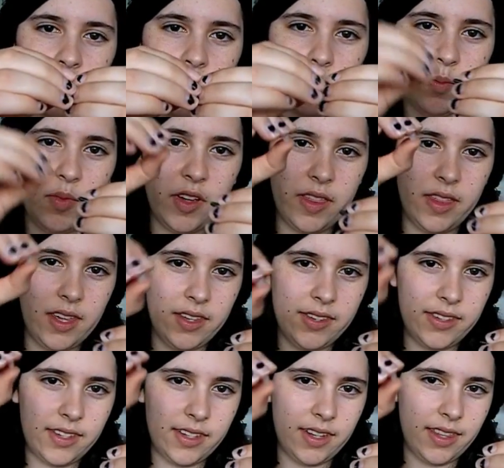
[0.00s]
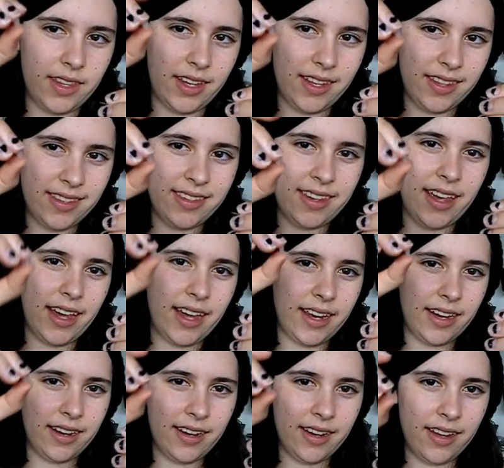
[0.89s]
You put this on the
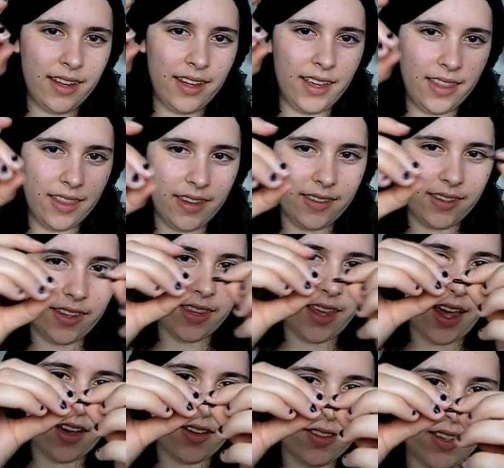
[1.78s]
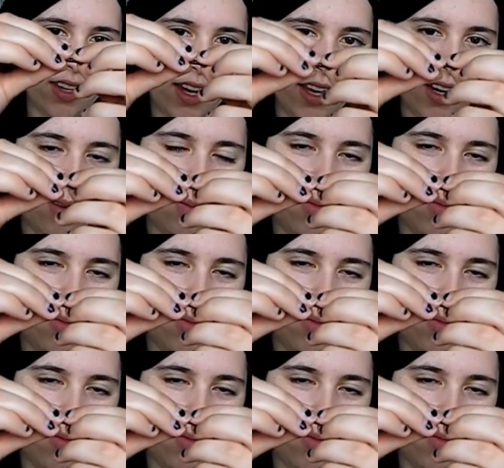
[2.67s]
inside, this on the outside,